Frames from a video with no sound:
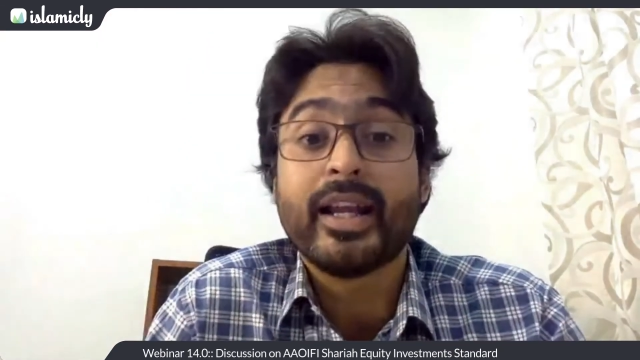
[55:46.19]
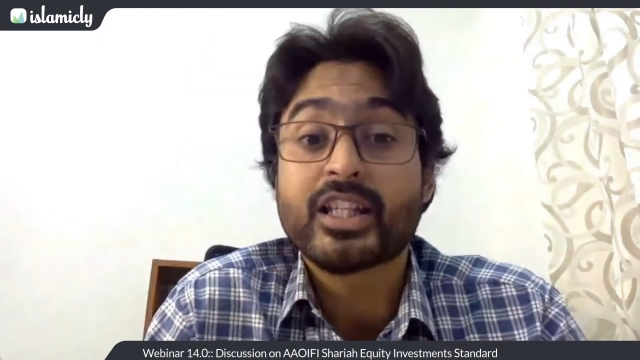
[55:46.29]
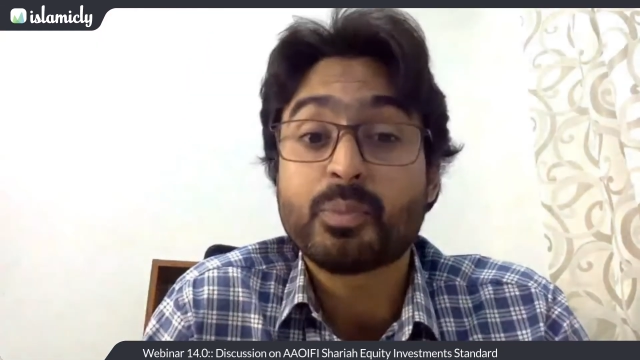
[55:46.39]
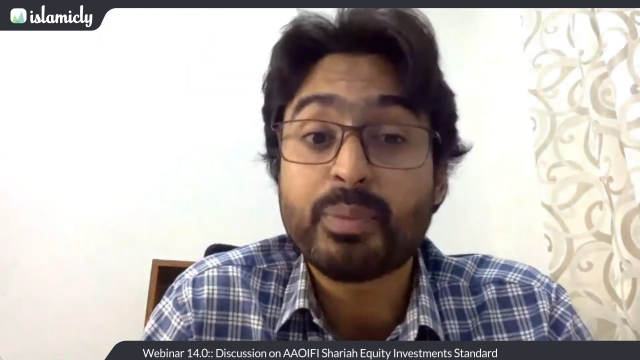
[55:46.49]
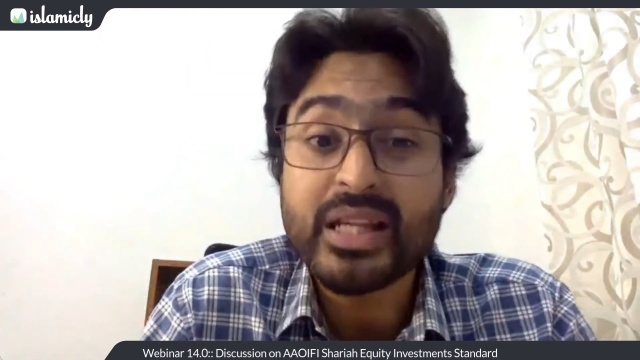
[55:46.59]

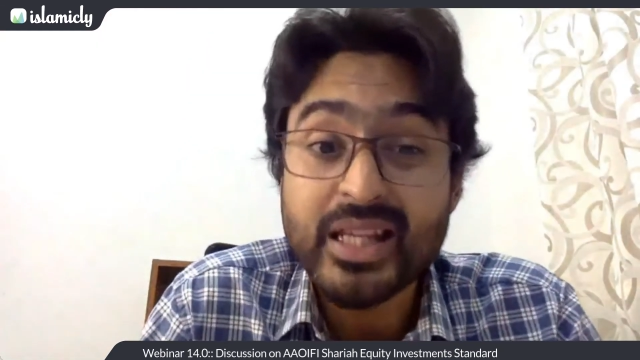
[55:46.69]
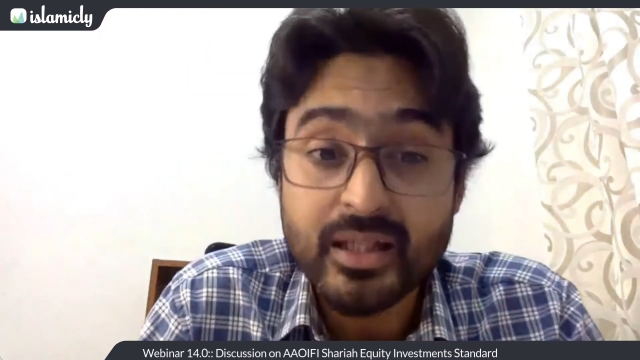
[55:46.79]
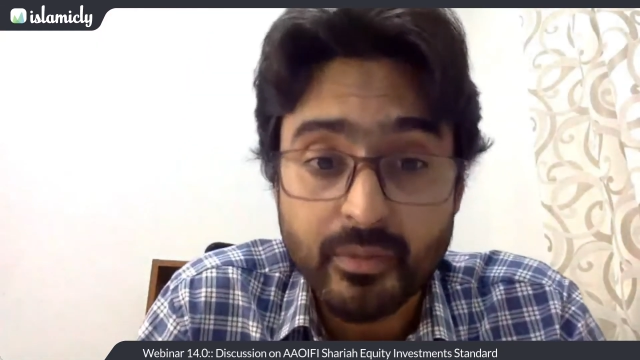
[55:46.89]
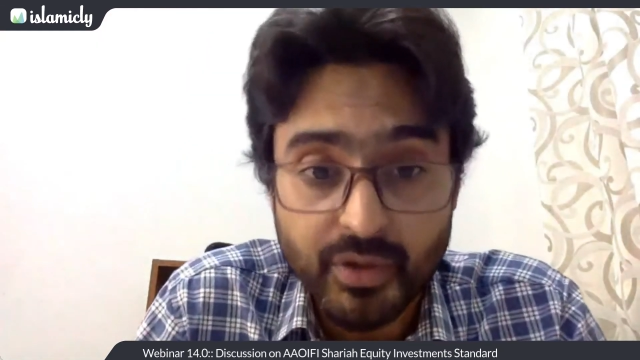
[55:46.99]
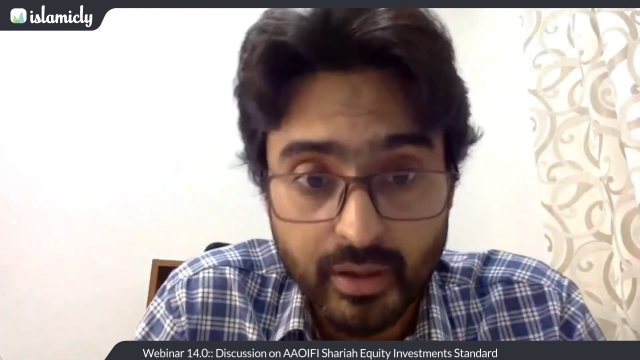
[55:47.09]

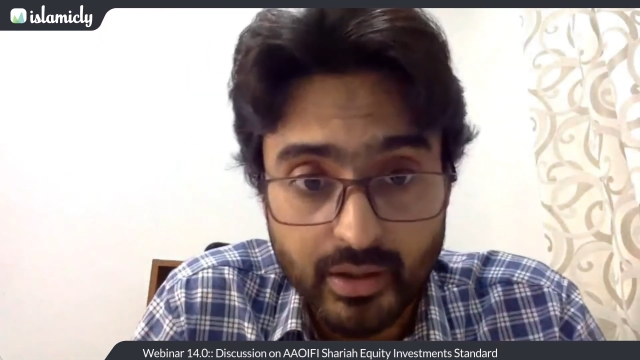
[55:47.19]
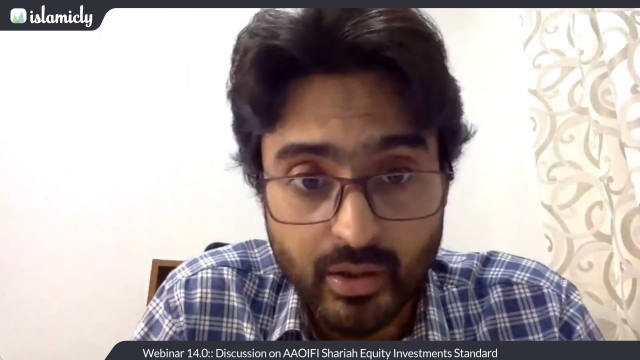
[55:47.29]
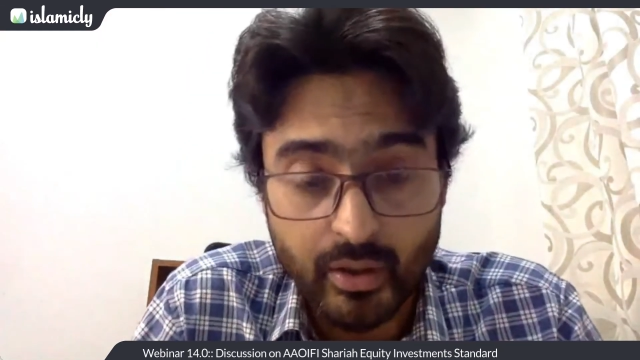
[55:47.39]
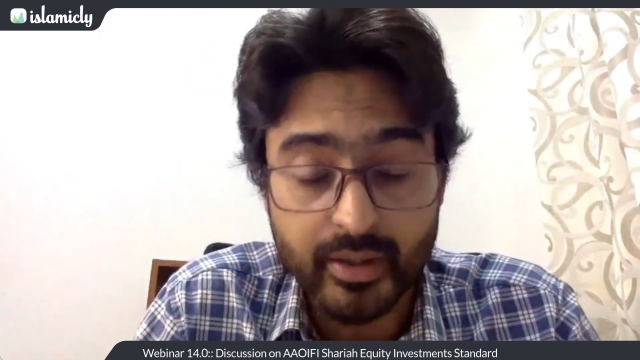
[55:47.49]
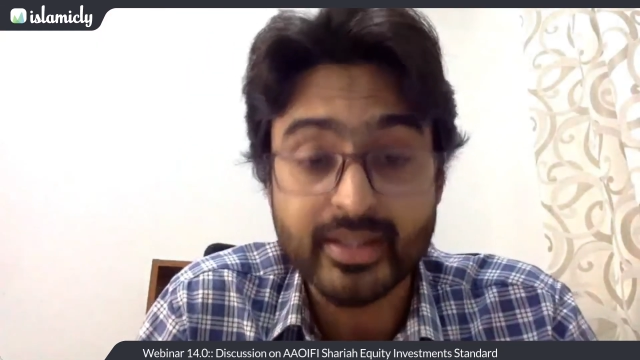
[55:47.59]
experience of Sharia
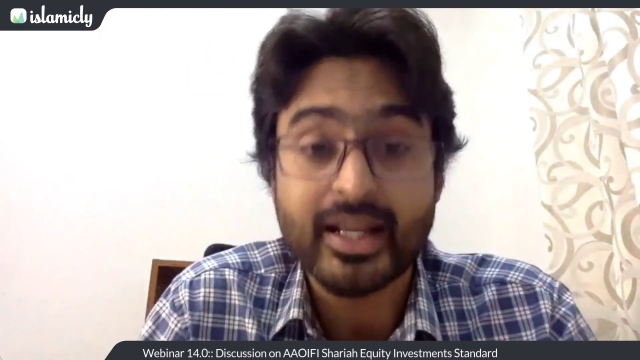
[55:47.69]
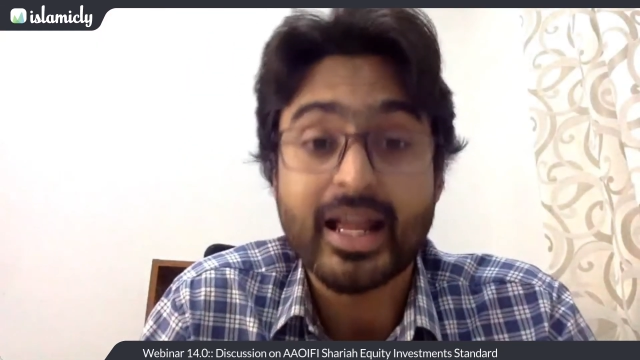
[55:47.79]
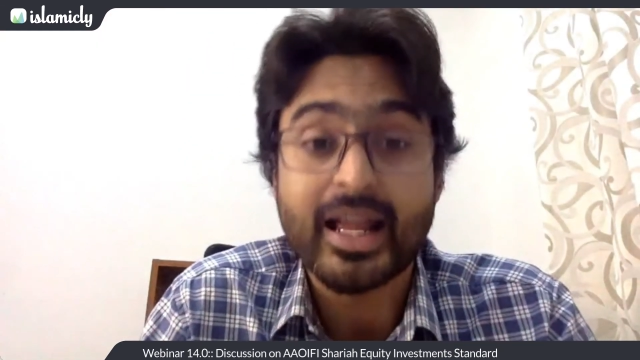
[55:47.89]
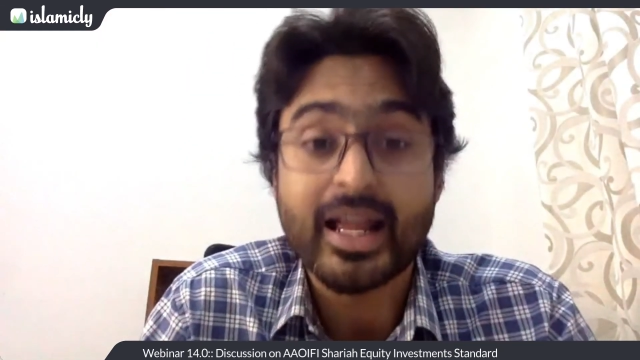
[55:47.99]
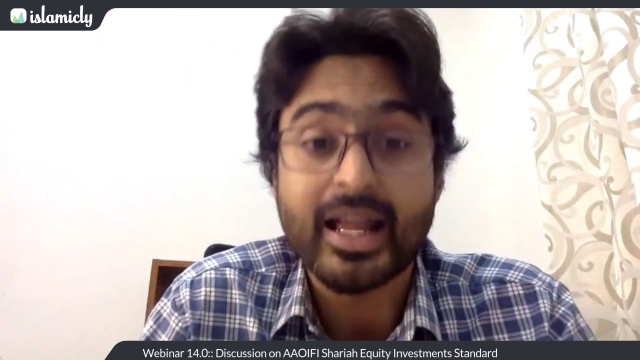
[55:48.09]
scholars
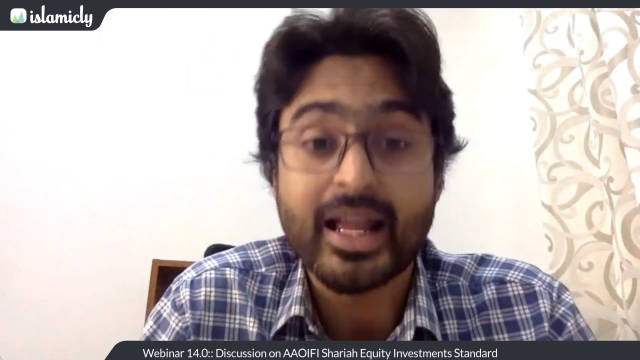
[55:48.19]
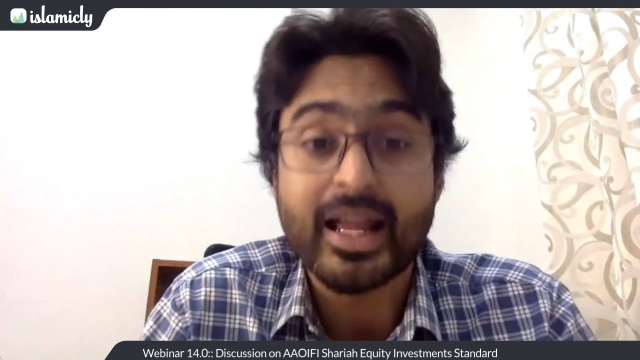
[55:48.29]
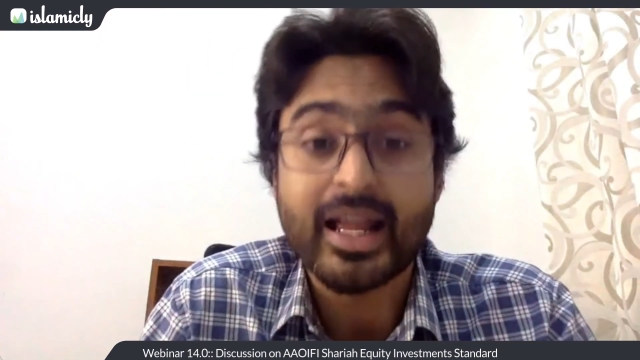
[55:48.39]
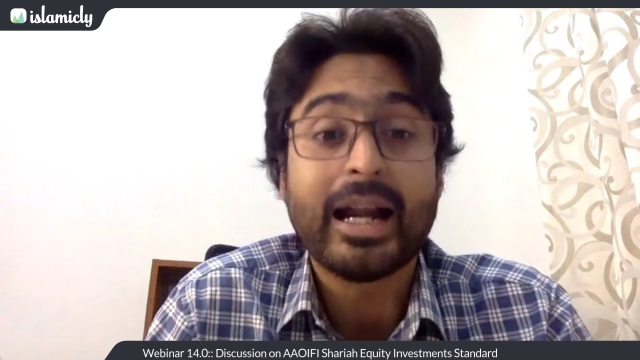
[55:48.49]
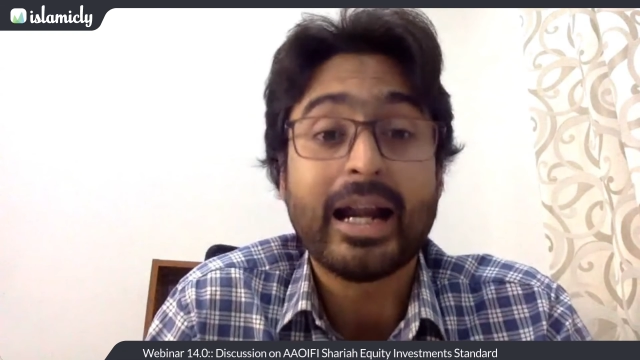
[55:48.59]
at
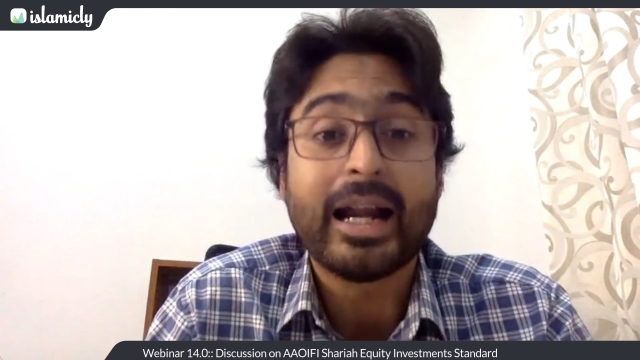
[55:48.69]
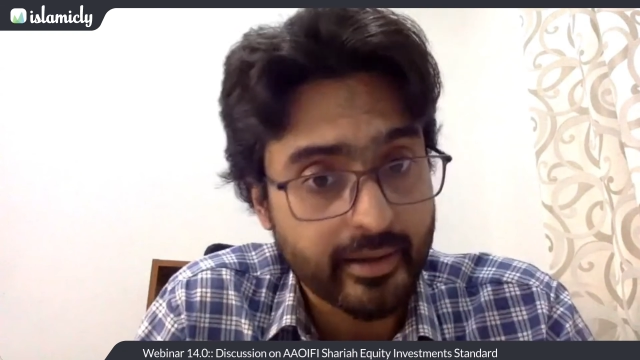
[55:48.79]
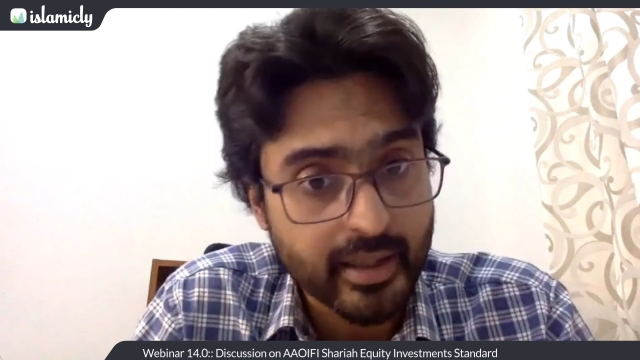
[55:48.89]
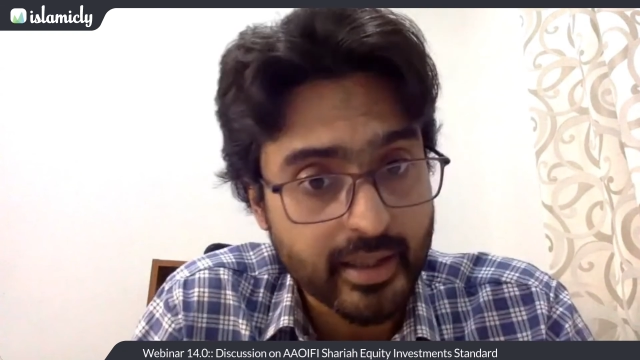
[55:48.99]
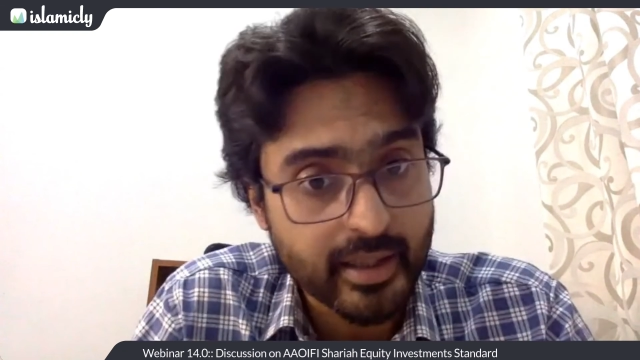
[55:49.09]
their
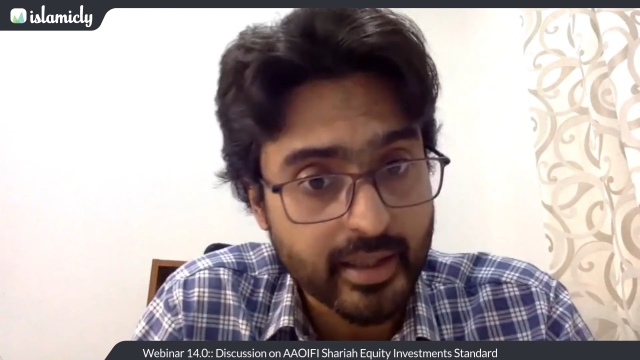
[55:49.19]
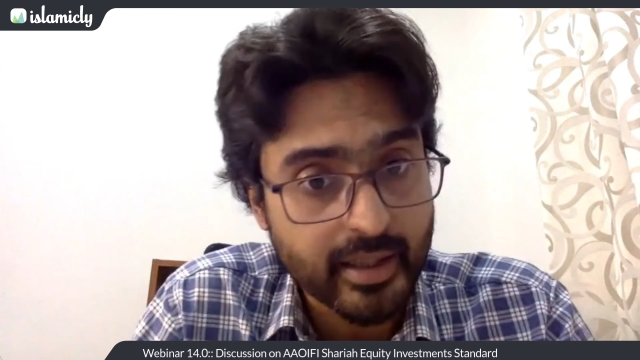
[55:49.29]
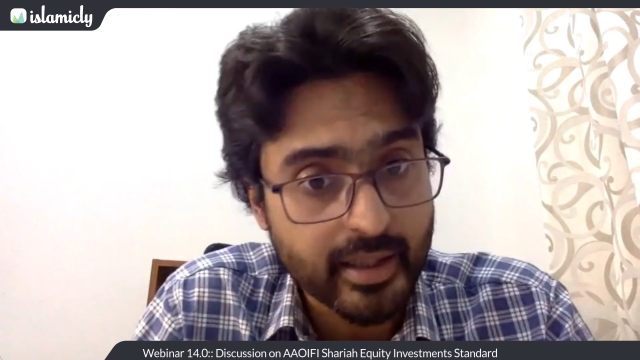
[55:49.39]
disposal